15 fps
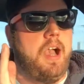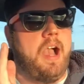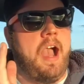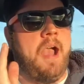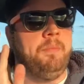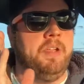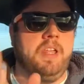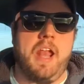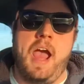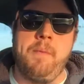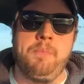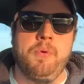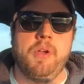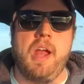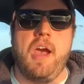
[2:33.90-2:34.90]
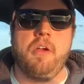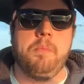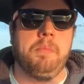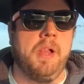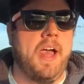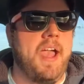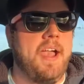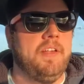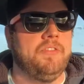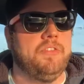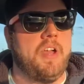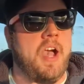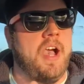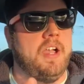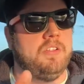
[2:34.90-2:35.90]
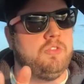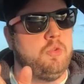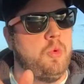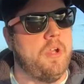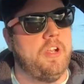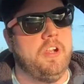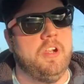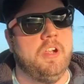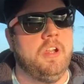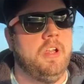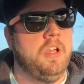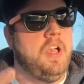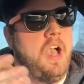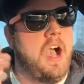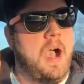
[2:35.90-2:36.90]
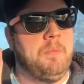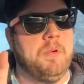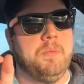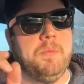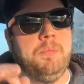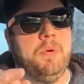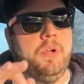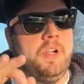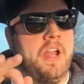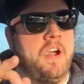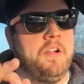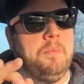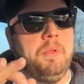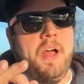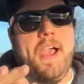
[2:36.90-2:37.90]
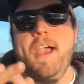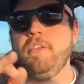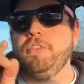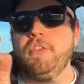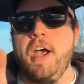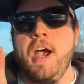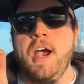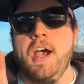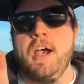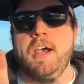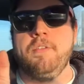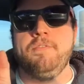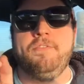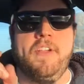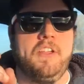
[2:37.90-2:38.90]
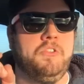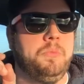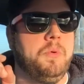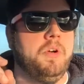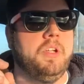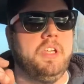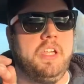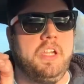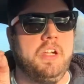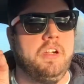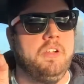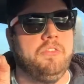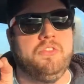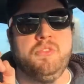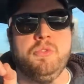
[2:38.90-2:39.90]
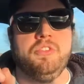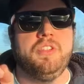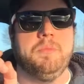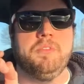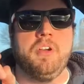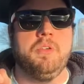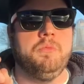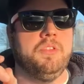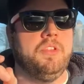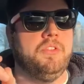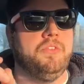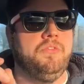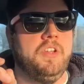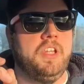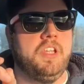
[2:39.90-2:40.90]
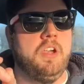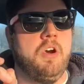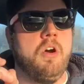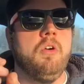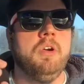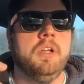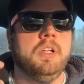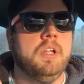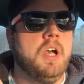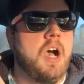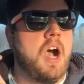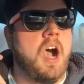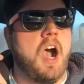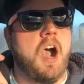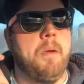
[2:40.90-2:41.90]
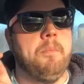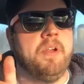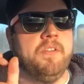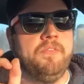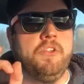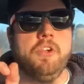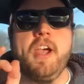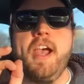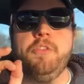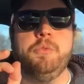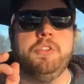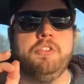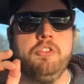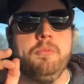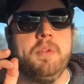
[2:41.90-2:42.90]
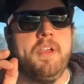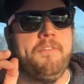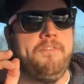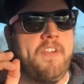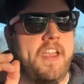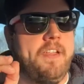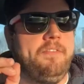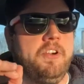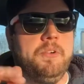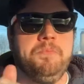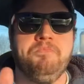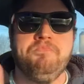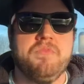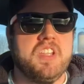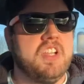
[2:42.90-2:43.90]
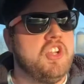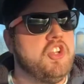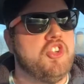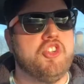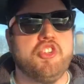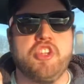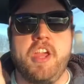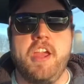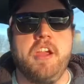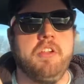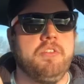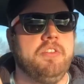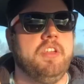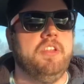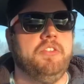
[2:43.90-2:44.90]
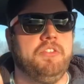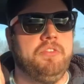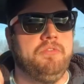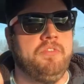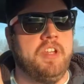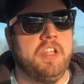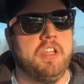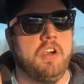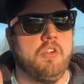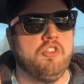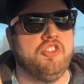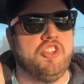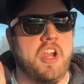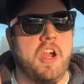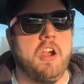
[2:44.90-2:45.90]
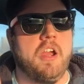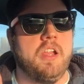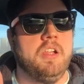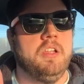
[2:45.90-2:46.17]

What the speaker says: I mean, I put out a blast on Twitter. I'm going to be putting out a blast on Facebook here as soon as I'm done with this video. But if you guys would do me a favor, share this video. Share it.